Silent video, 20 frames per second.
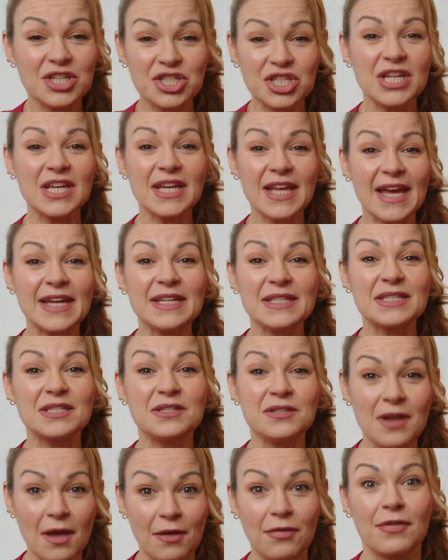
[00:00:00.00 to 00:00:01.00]
she gains
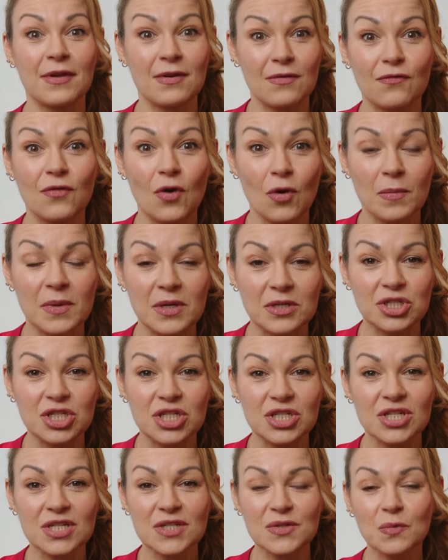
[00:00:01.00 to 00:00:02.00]
nothing from it
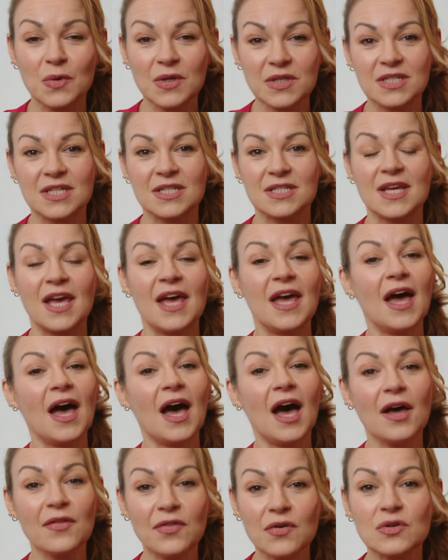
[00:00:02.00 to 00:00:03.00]
she just wanted
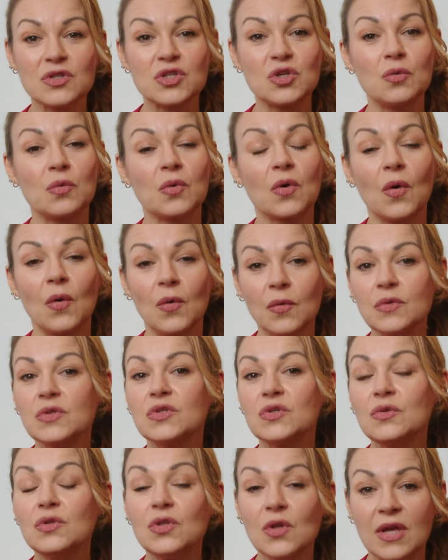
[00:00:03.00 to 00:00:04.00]
others who were
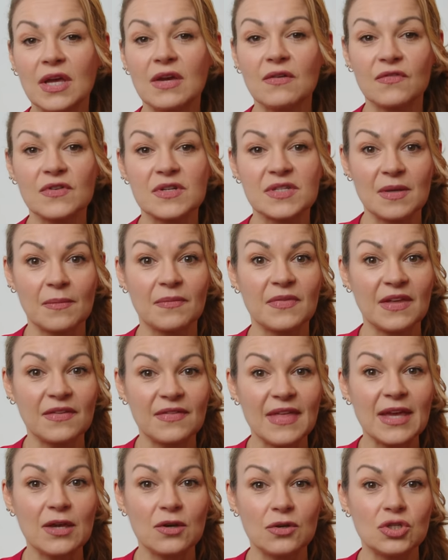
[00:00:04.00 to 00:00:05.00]
also looking for something
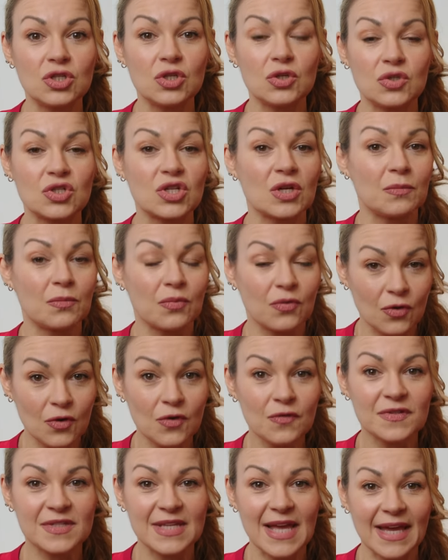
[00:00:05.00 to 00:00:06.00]
they could do to
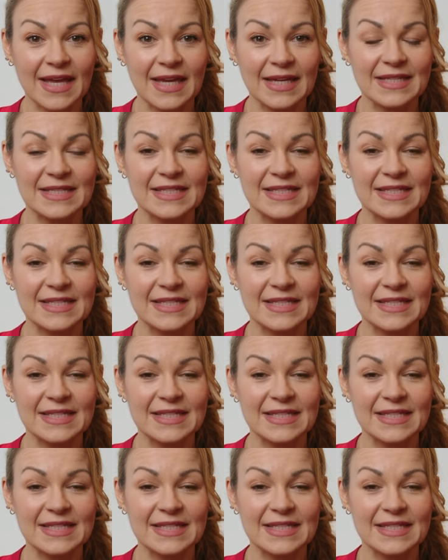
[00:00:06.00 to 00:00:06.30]
improve sagging